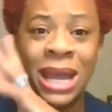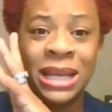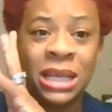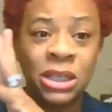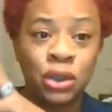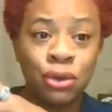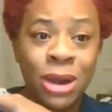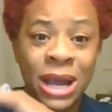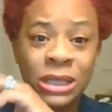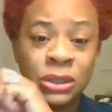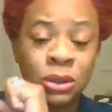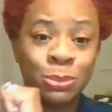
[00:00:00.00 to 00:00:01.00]
and he's
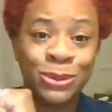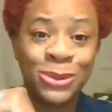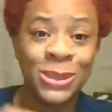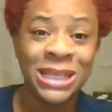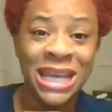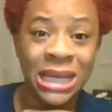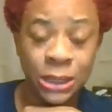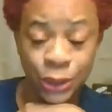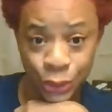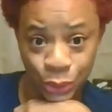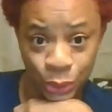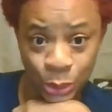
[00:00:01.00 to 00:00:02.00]
trying to
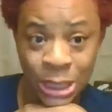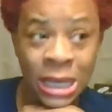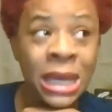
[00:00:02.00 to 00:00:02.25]
protect you,